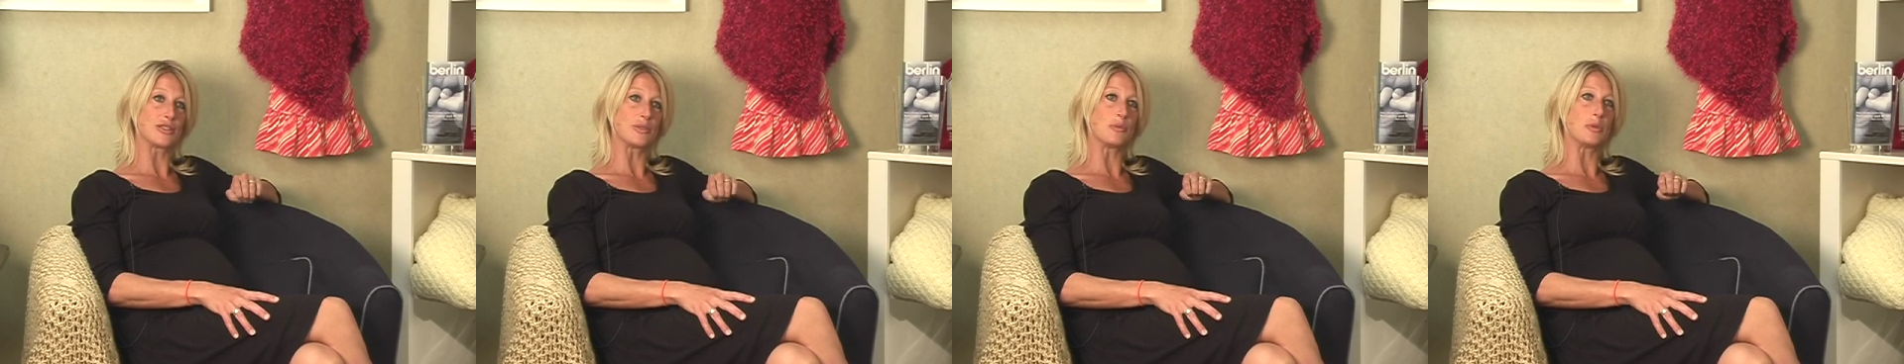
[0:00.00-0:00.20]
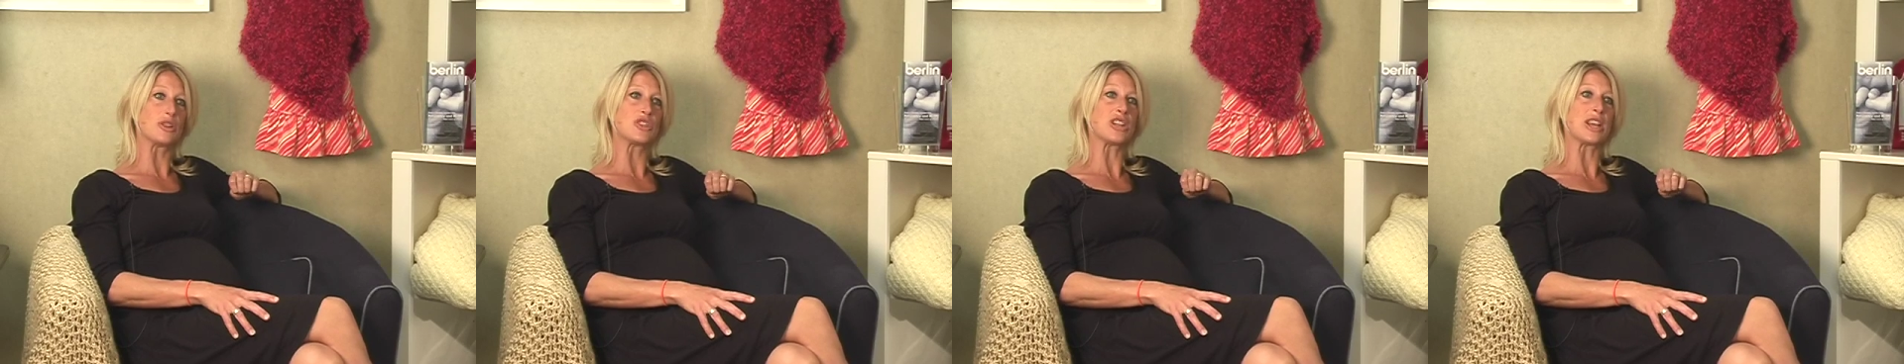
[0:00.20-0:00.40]

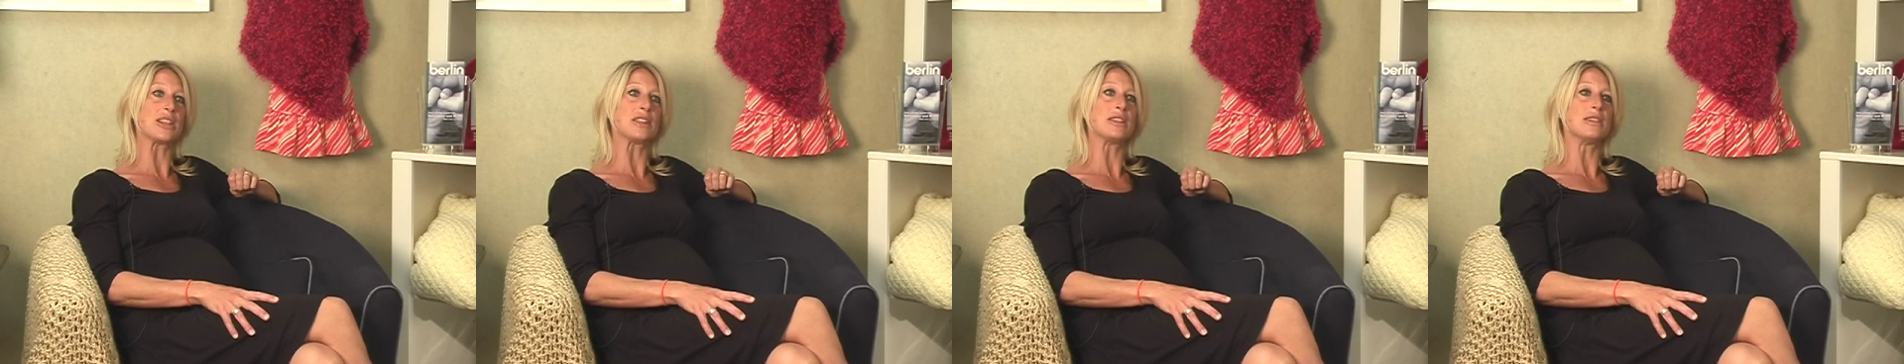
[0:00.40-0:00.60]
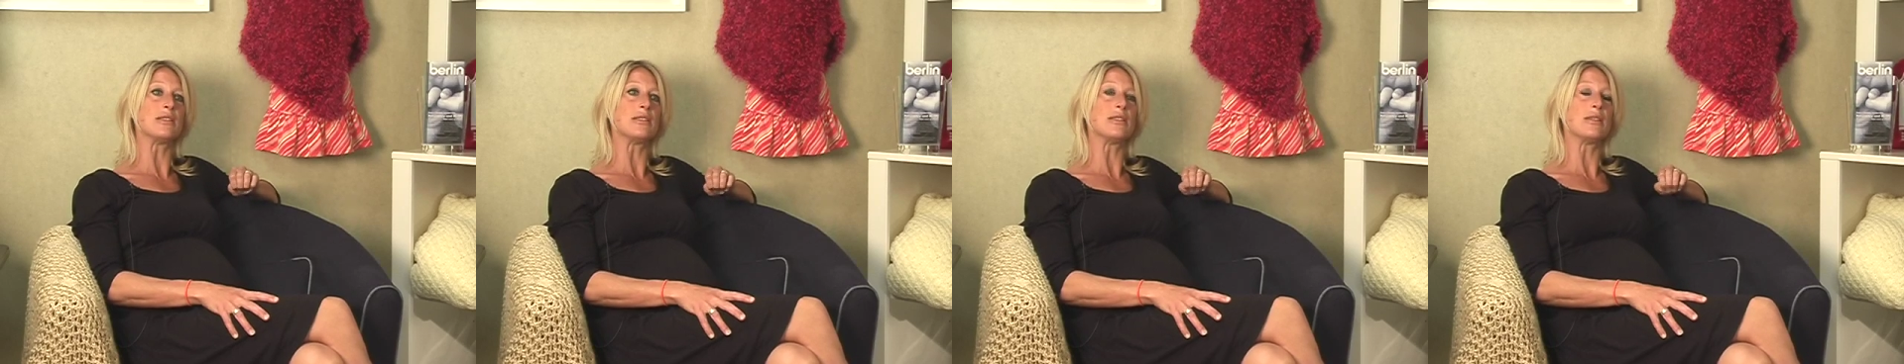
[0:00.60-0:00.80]
which
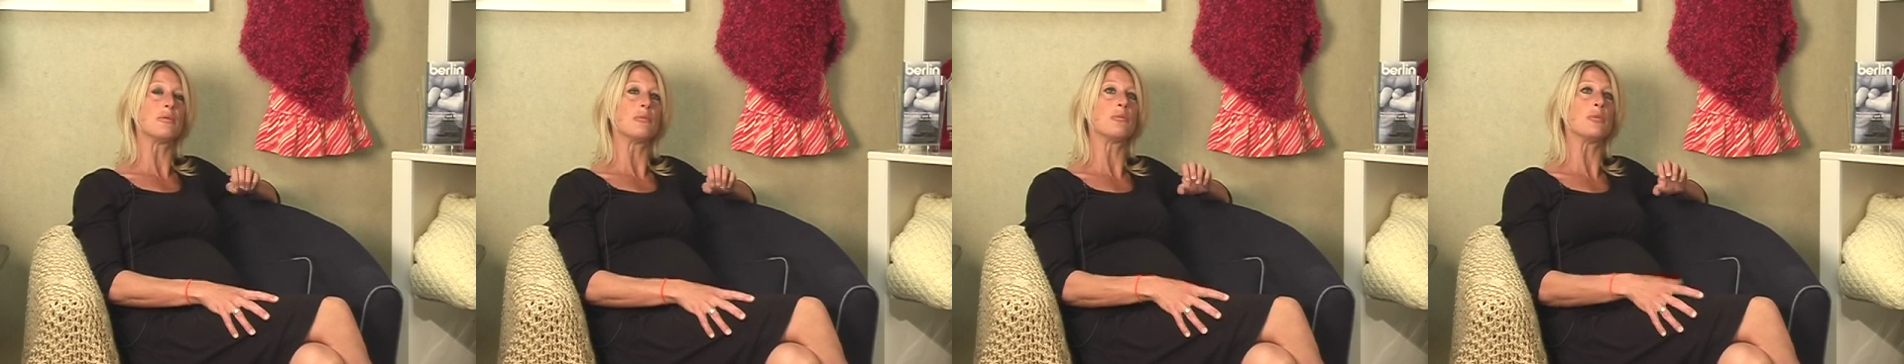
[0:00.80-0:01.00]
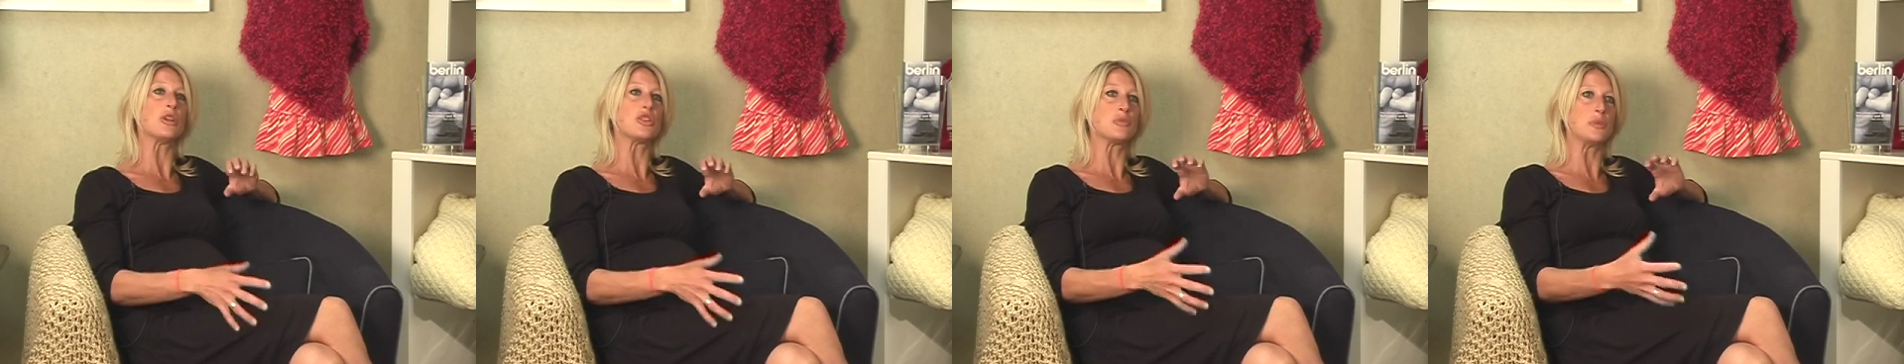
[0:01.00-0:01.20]

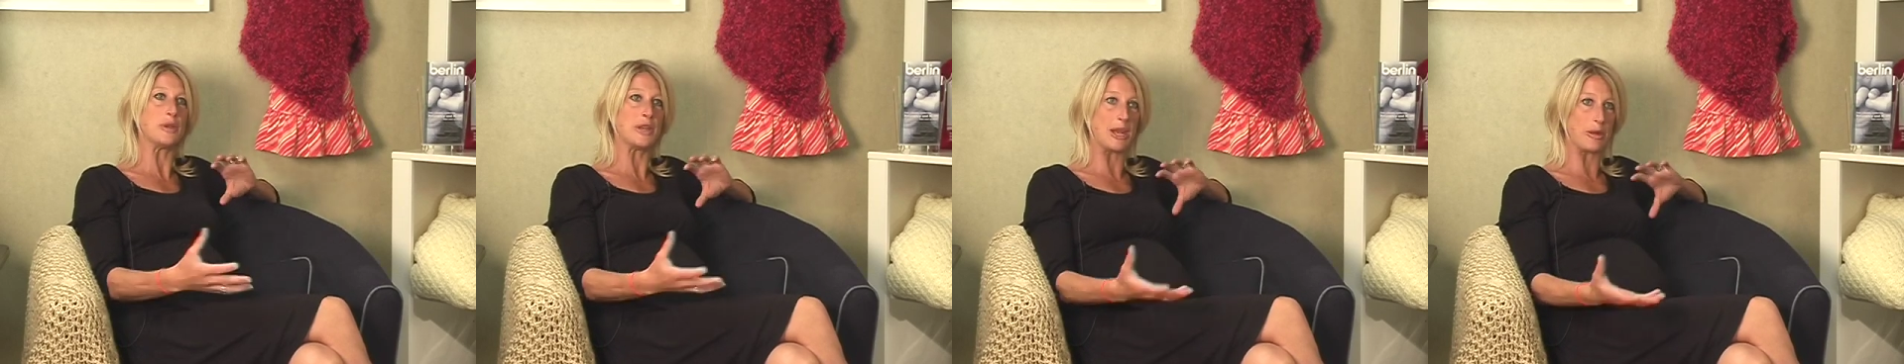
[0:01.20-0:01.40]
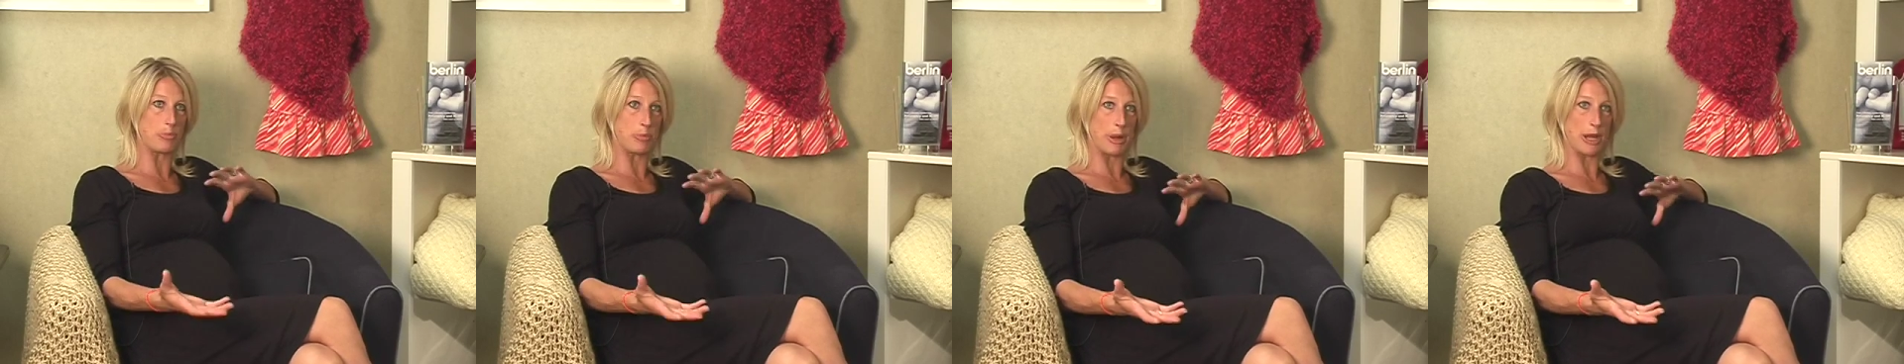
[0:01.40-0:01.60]
we
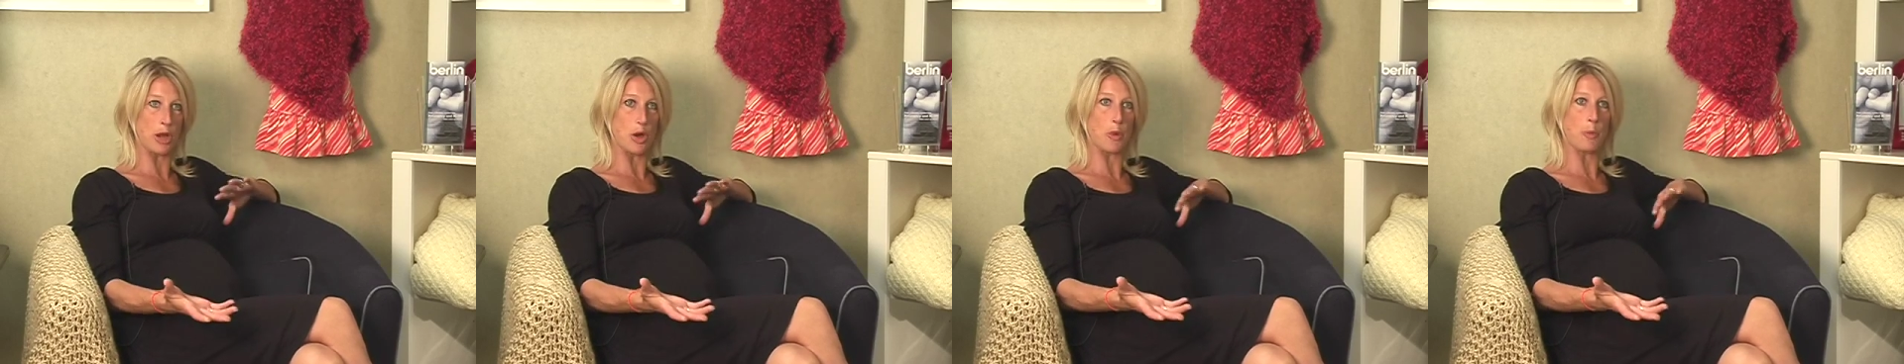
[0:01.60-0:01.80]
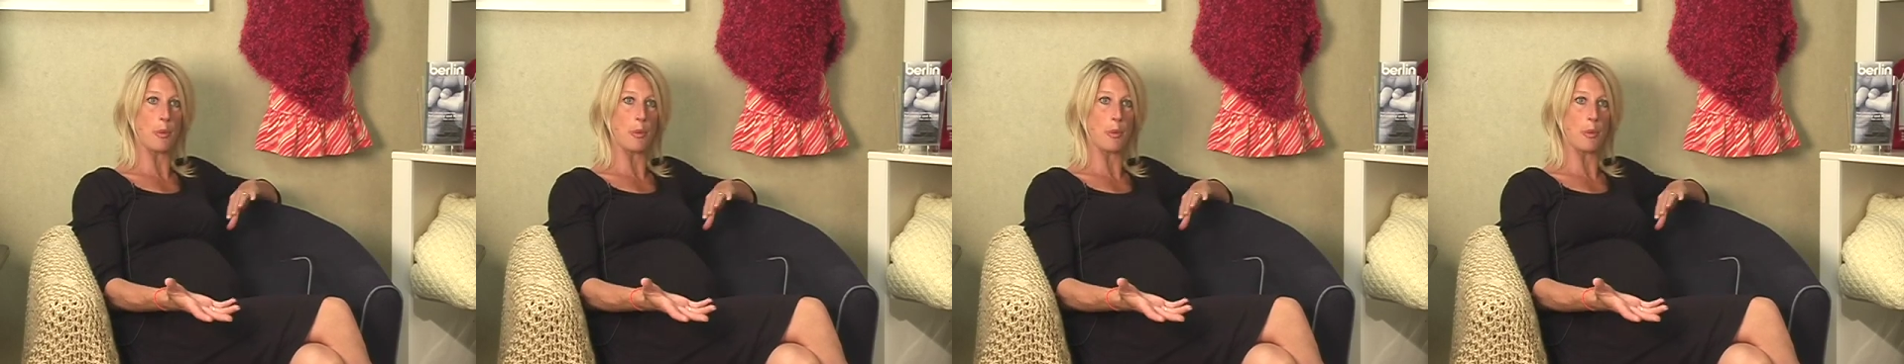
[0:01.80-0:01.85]
didn't pick